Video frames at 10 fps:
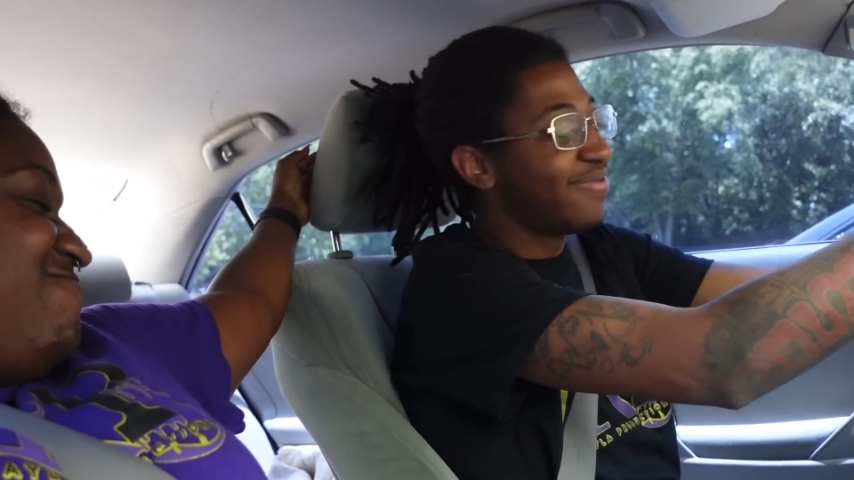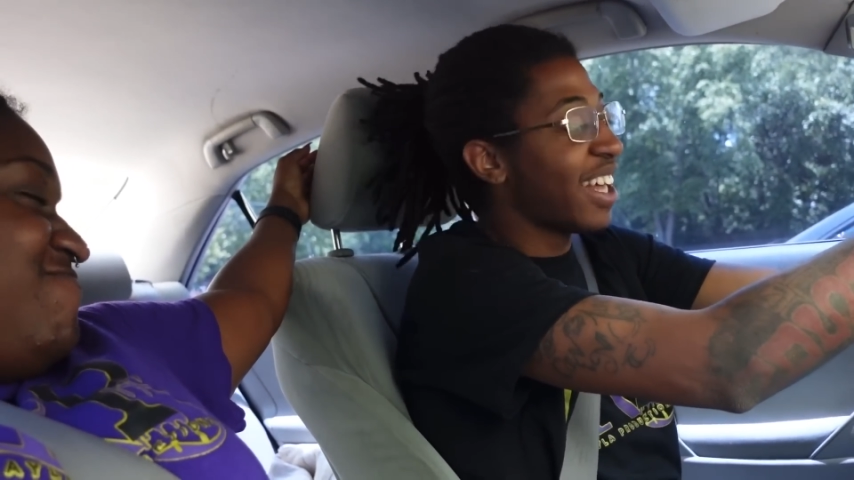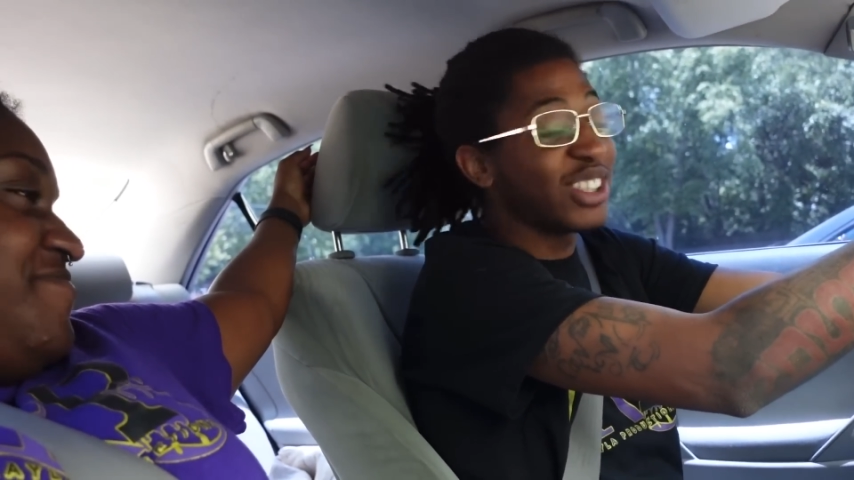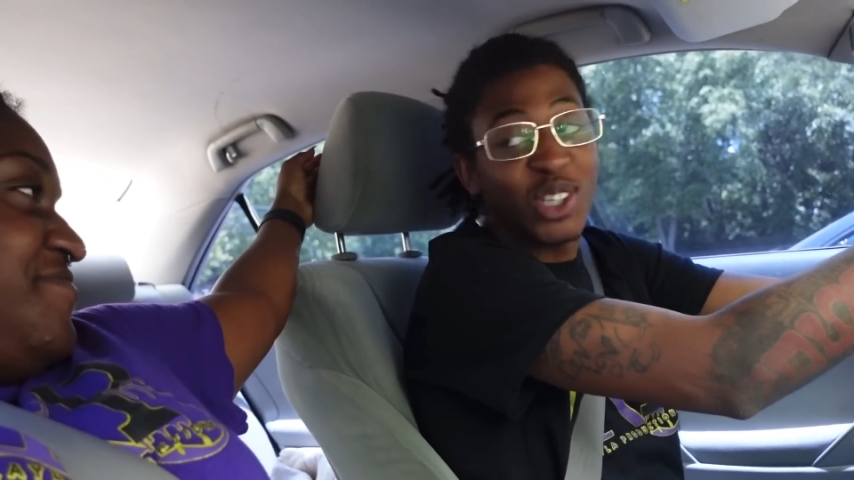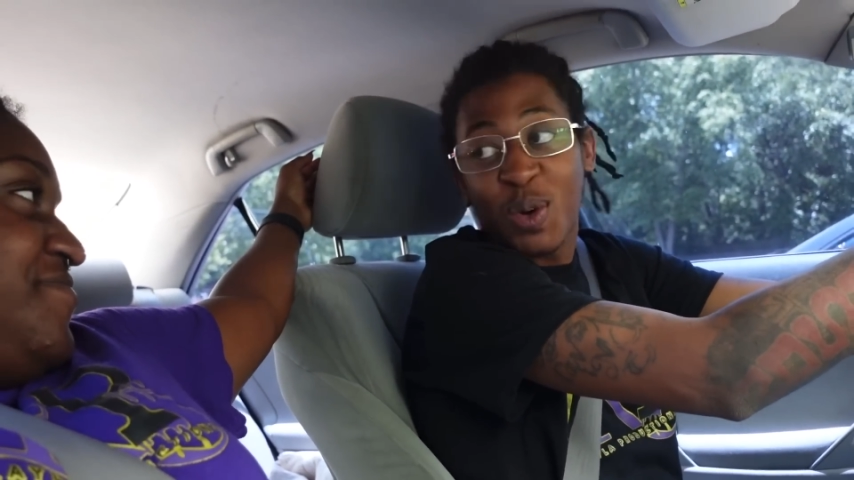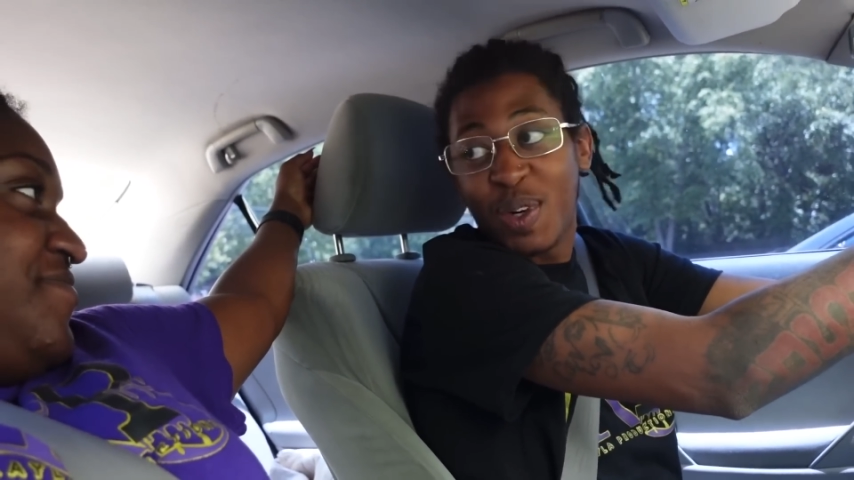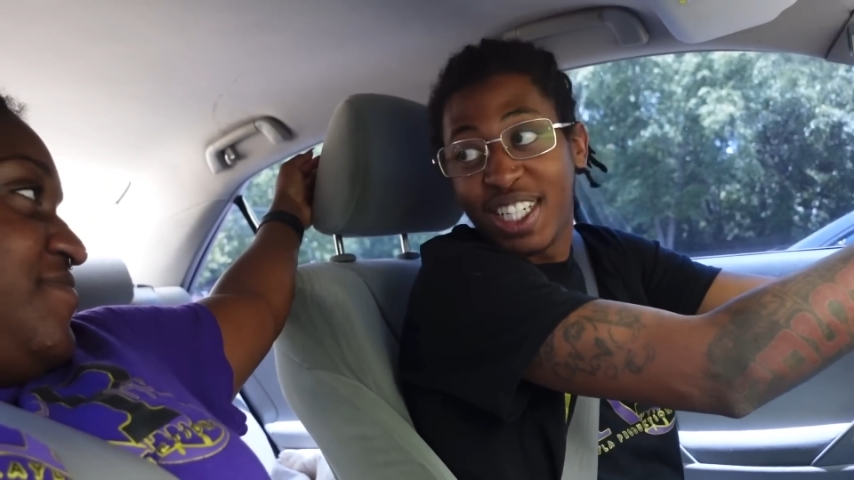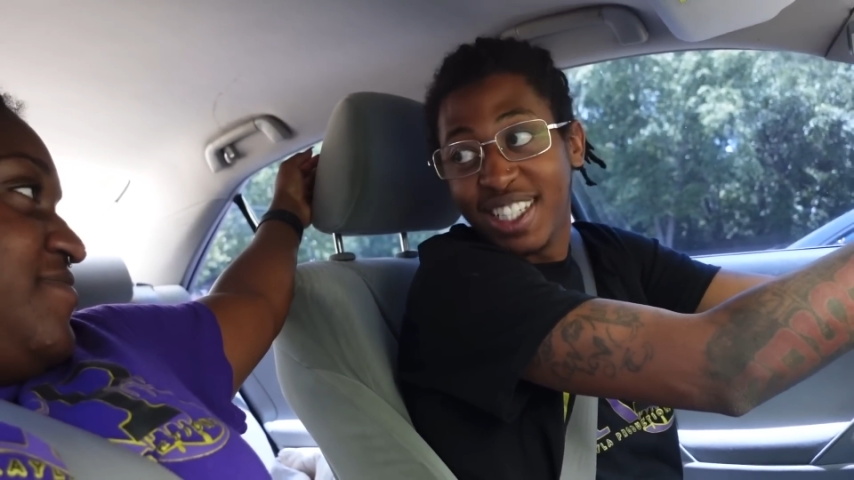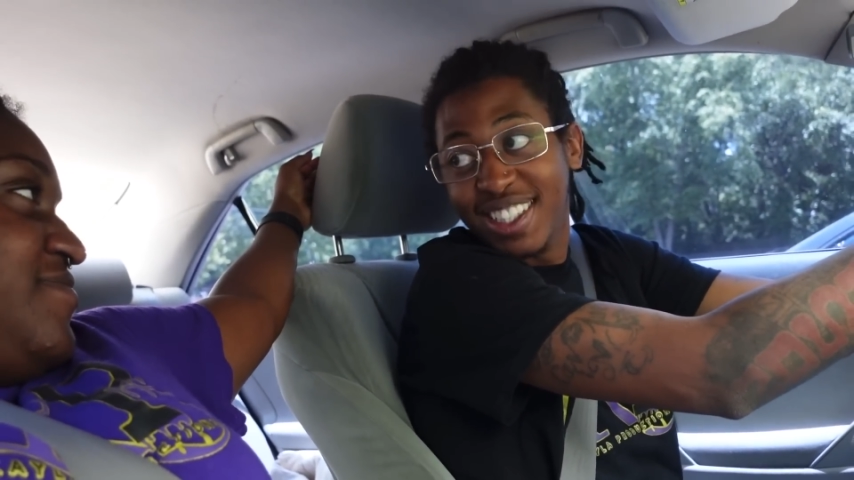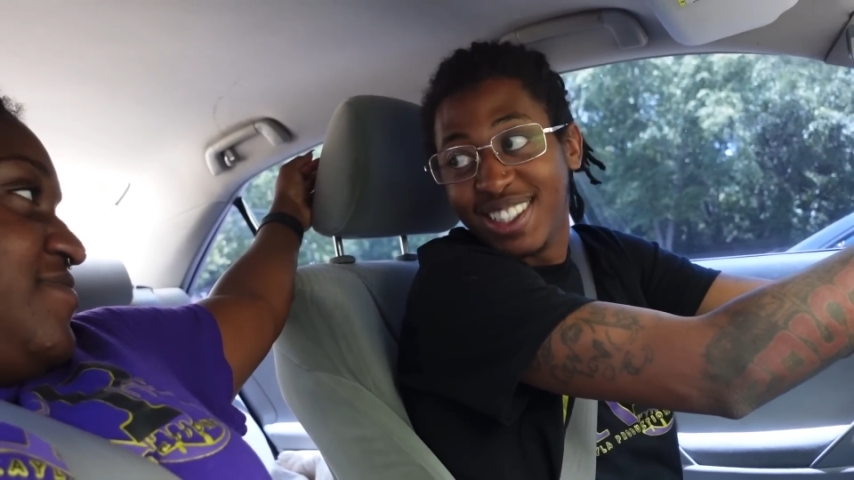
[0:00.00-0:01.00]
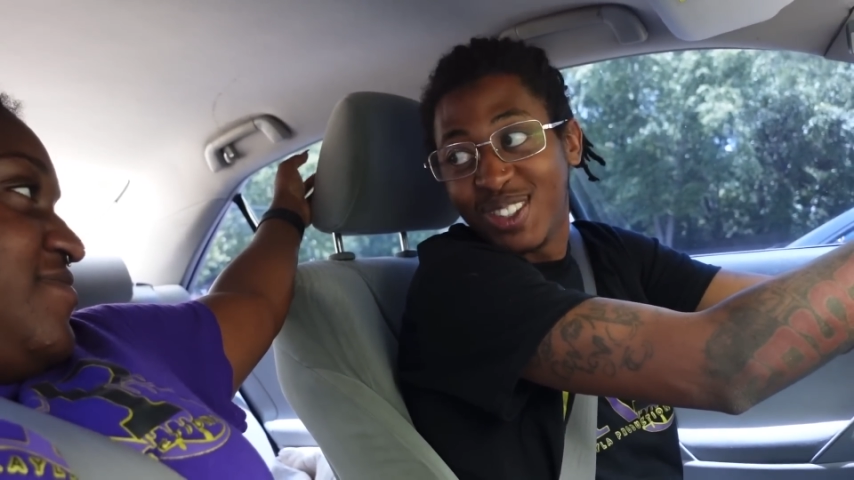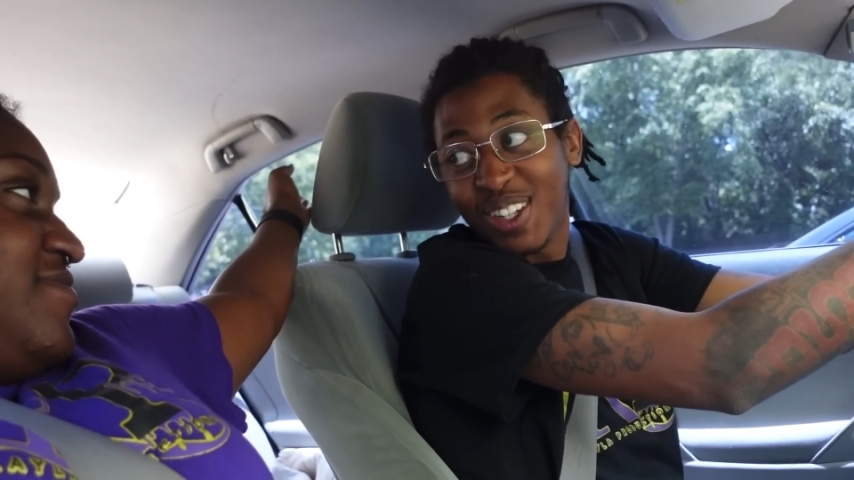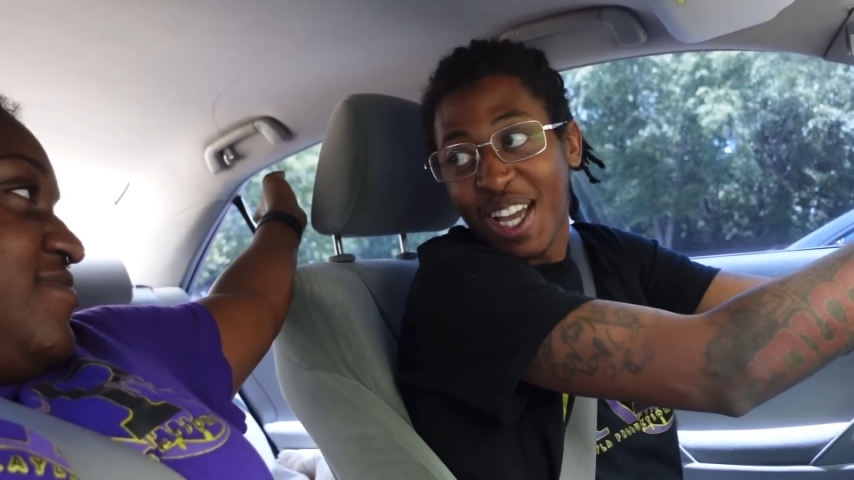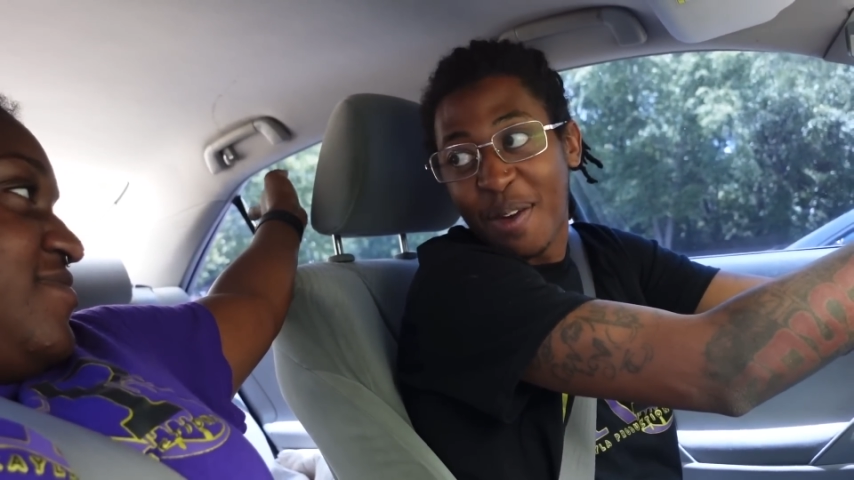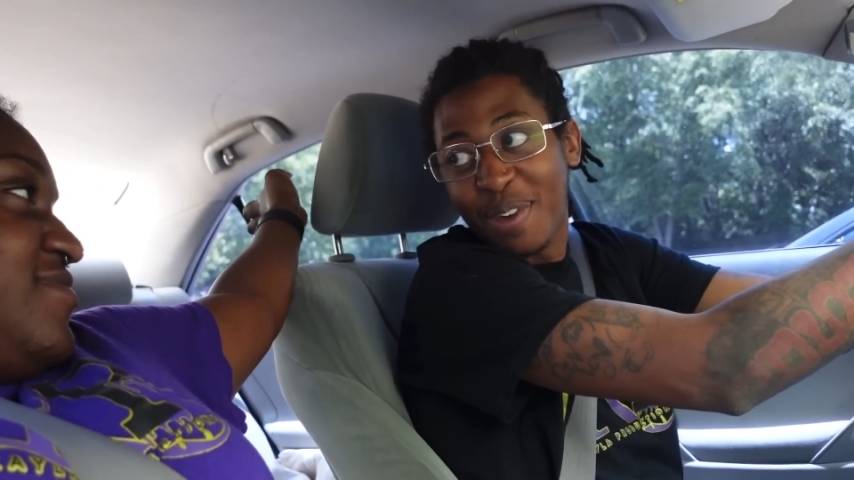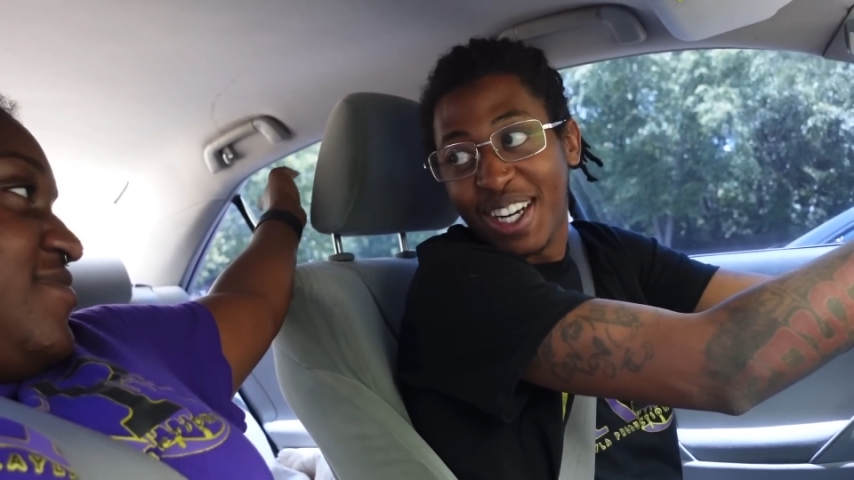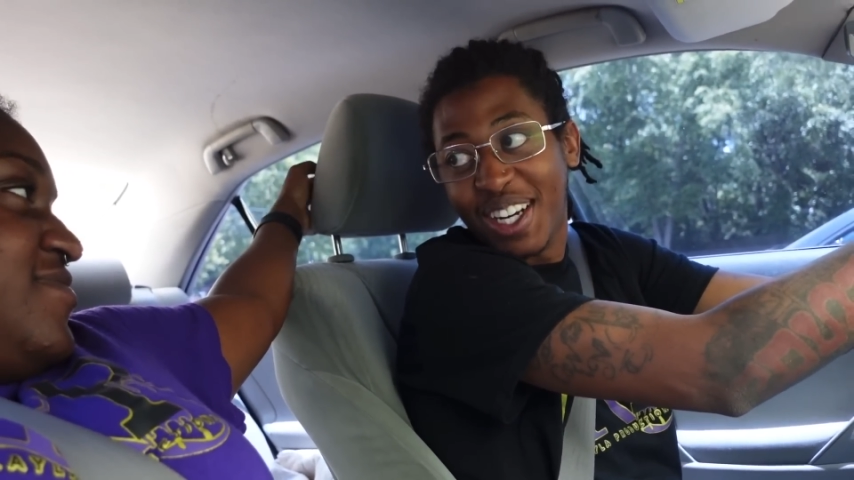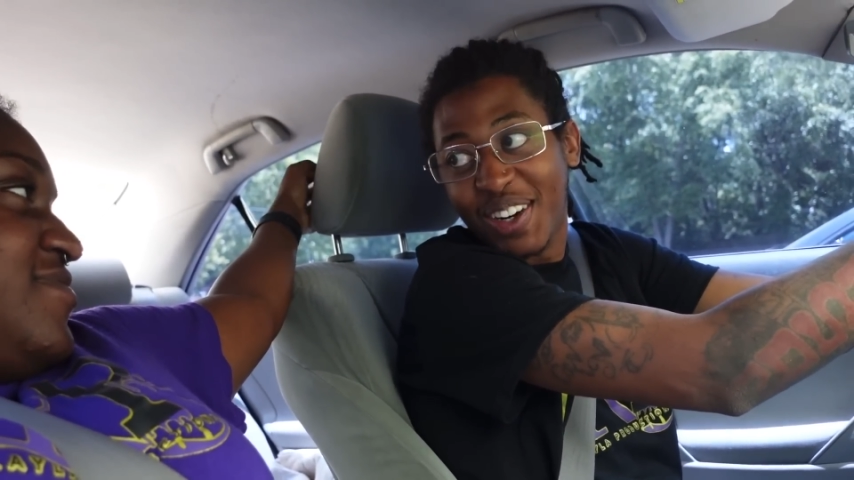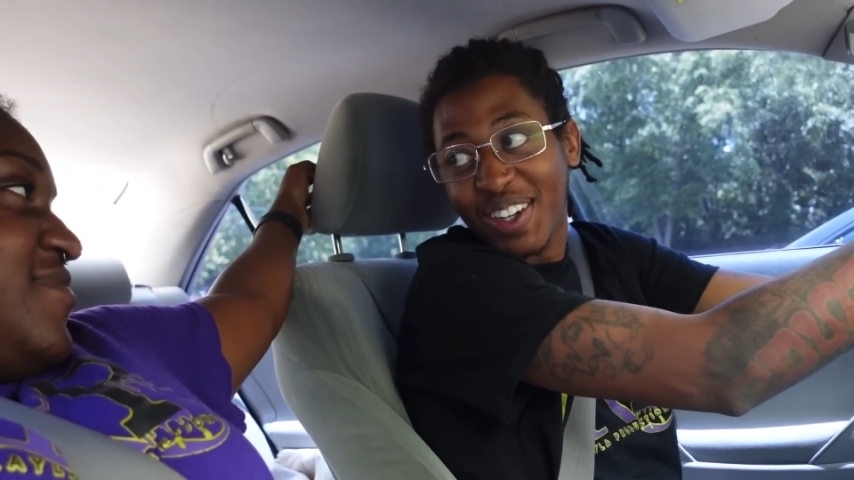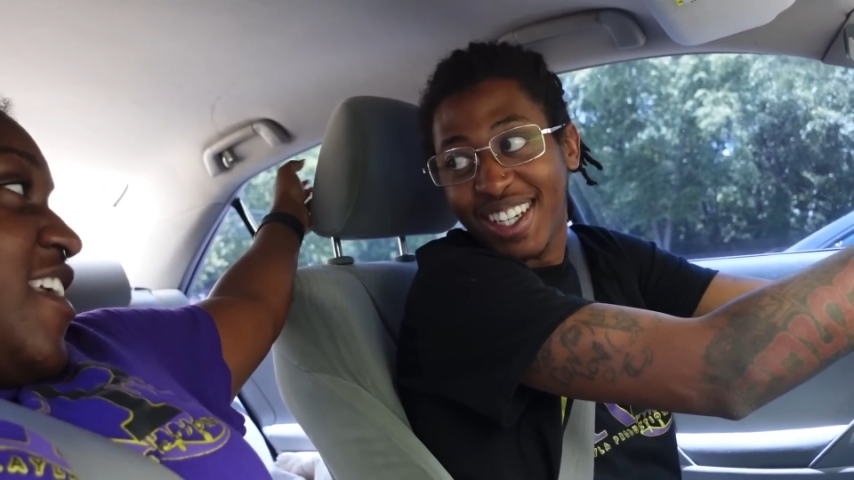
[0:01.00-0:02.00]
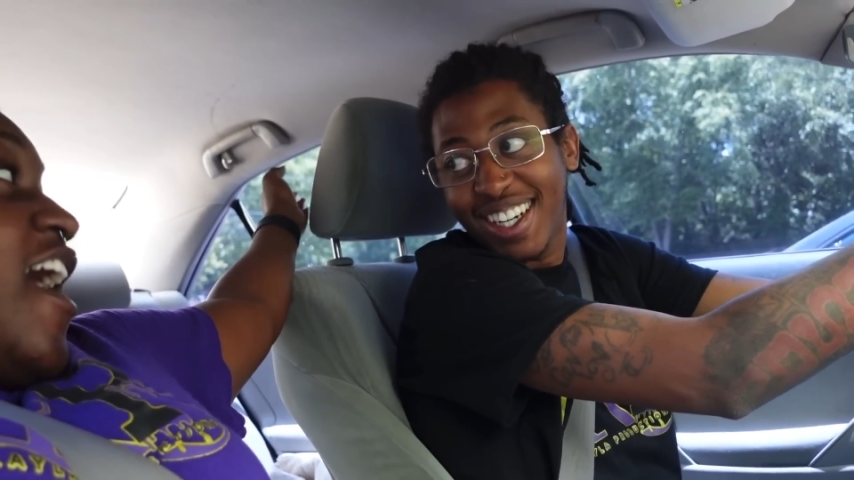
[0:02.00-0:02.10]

I sold my gun just so we can have money to go here.